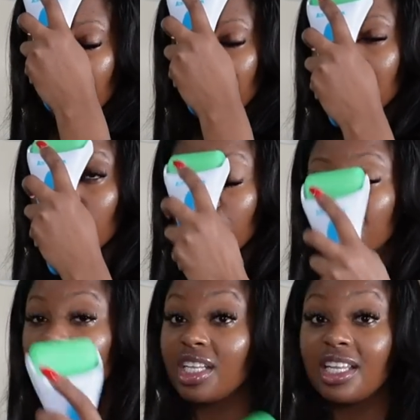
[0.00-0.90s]
just
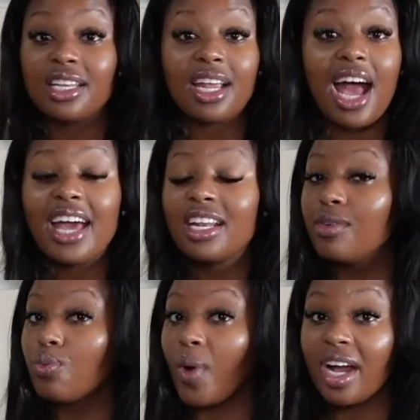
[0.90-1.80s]
chilling. I
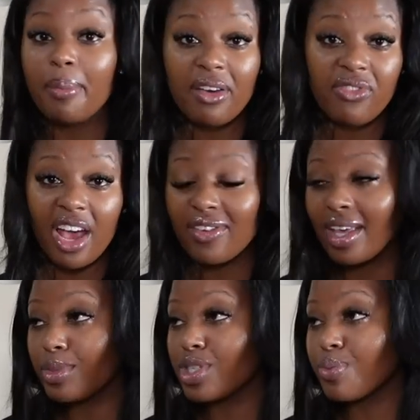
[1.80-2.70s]
didn't wake up at 5
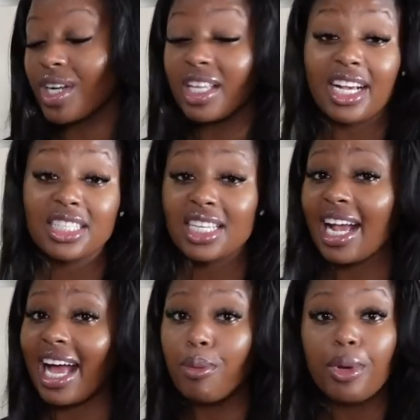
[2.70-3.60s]
a.m. this morning. Like I said, I
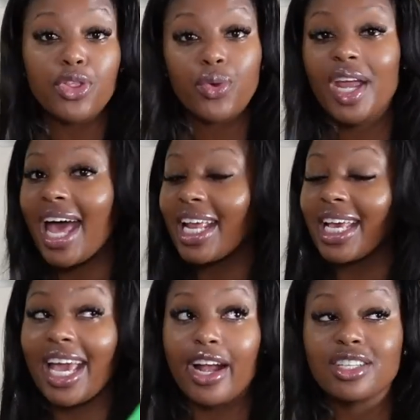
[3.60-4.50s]
got home at 3. I didn't
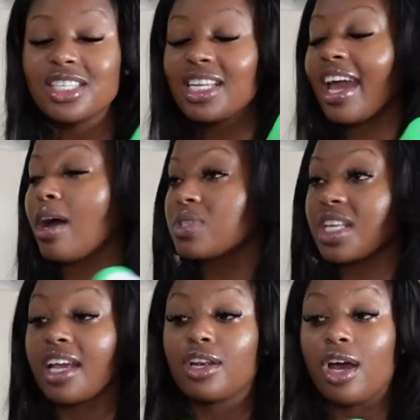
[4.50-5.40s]
care. Today I was
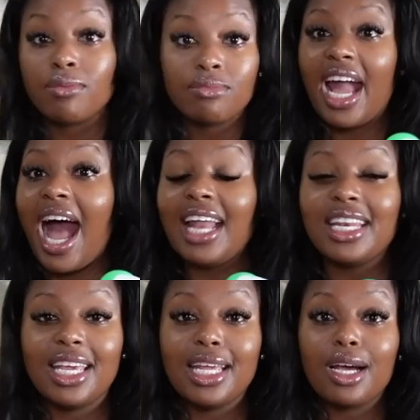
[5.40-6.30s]
like, no, I
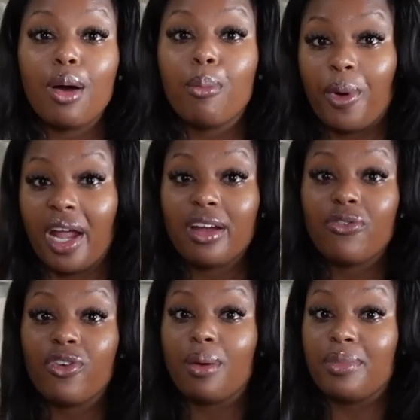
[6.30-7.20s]
need a break
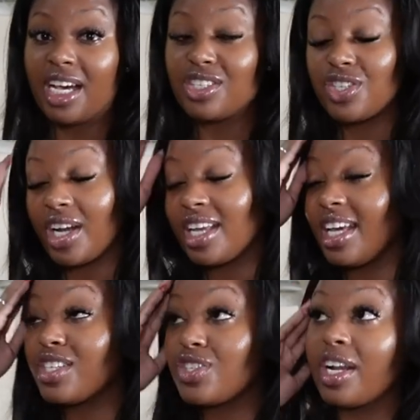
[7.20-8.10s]
from yesterday.
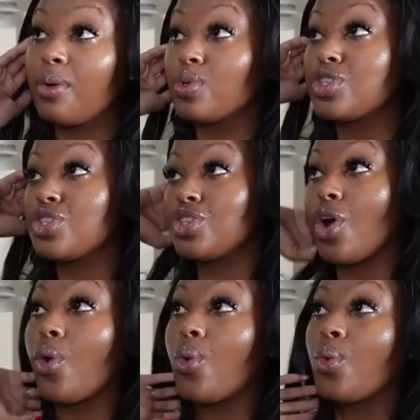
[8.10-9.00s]
Yesterday was
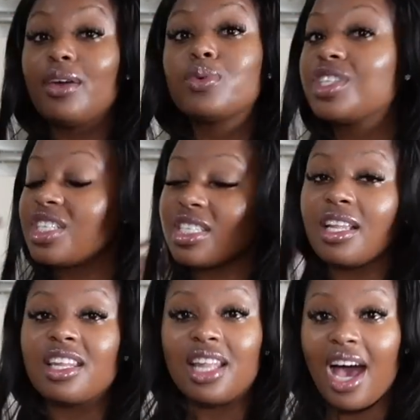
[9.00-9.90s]
so, it was just a
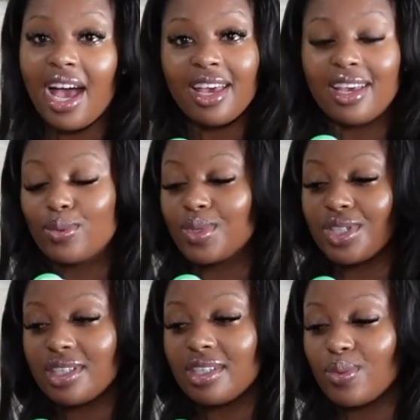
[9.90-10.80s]
lot. It
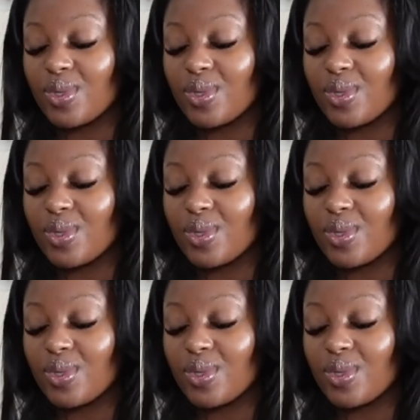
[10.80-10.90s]
was